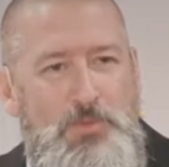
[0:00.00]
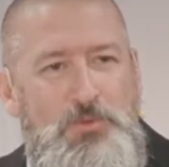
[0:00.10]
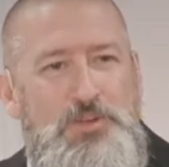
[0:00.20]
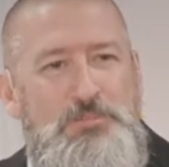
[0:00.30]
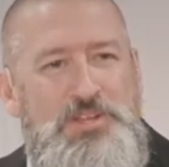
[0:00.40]

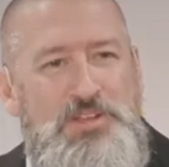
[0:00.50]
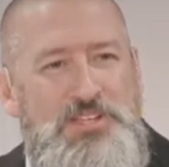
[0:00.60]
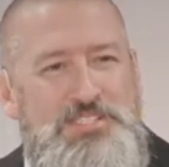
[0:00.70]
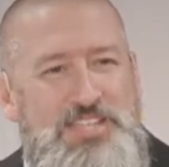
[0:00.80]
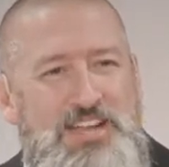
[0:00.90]
Wouldn't it be
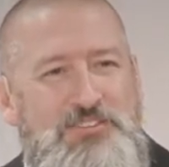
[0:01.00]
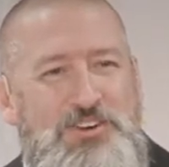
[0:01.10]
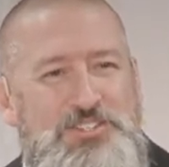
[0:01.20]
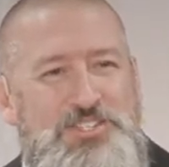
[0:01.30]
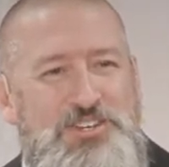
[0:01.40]
nice to
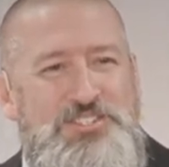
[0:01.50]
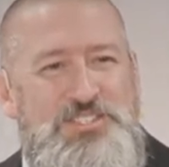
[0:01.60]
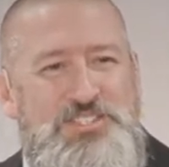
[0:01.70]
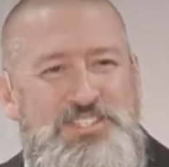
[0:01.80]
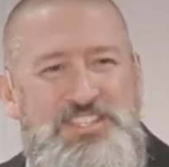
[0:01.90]
have our
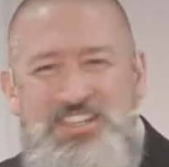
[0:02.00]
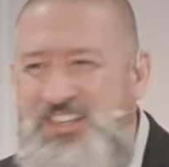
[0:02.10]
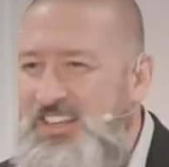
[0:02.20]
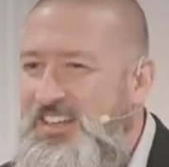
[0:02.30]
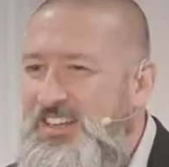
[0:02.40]
churches
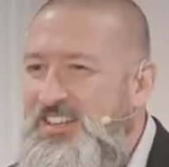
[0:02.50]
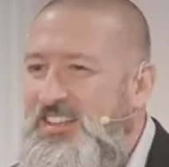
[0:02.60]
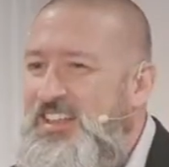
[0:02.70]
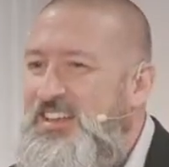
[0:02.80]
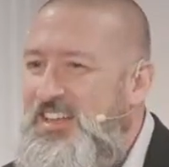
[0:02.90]

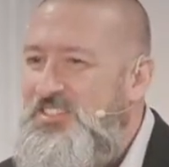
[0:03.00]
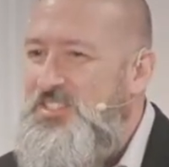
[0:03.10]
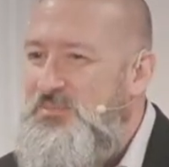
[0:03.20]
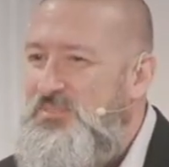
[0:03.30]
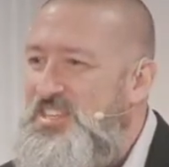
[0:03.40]
letting out
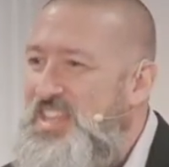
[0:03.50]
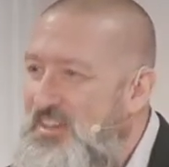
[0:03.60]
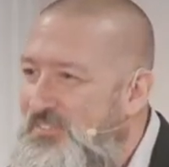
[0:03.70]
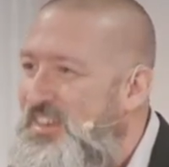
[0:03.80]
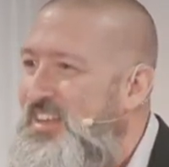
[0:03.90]
some
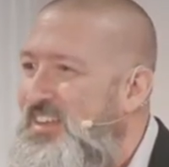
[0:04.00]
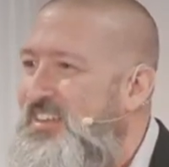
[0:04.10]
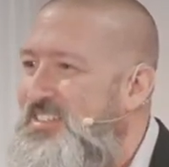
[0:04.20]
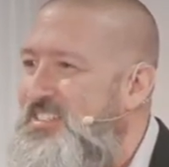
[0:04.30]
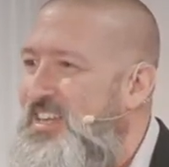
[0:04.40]

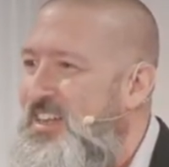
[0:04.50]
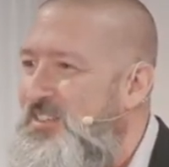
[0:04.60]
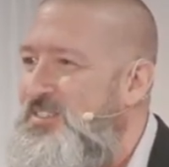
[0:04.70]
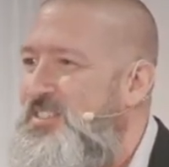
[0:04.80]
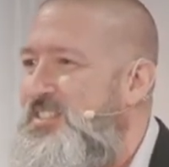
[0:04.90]
deafening
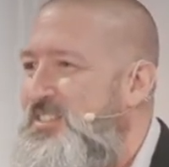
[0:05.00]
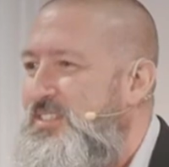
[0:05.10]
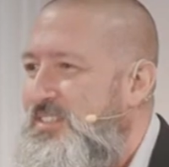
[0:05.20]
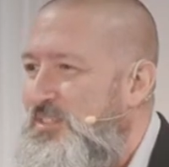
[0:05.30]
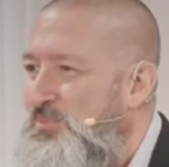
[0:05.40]
sounds
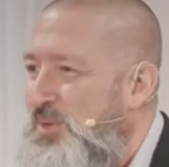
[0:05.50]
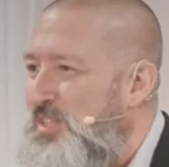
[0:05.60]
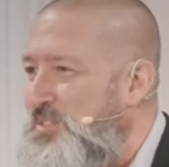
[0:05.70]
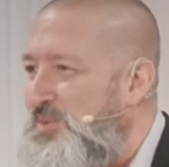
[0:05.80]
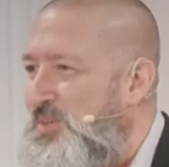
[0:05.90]
in
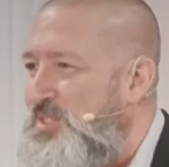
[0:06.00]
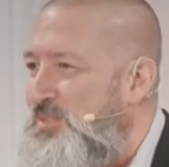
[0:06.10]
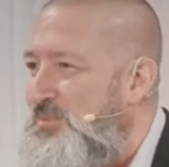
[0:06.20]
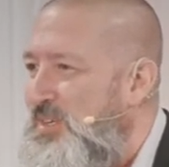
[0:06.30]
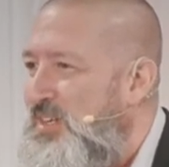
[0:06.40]
praise and
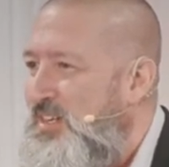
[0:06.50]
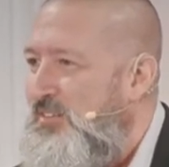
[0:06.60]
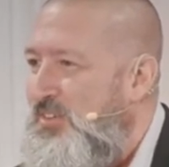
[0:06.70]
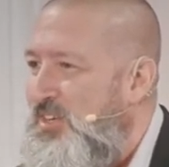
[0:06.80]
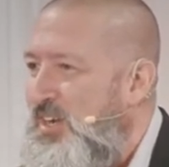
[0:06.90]
worship
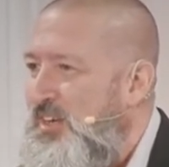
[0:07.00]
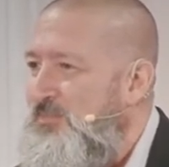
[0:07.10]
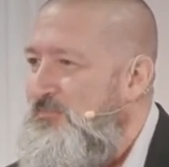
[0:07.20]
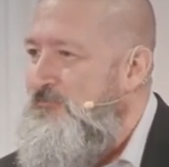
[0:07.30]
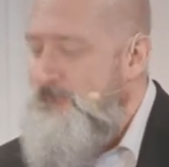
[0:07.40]
for God?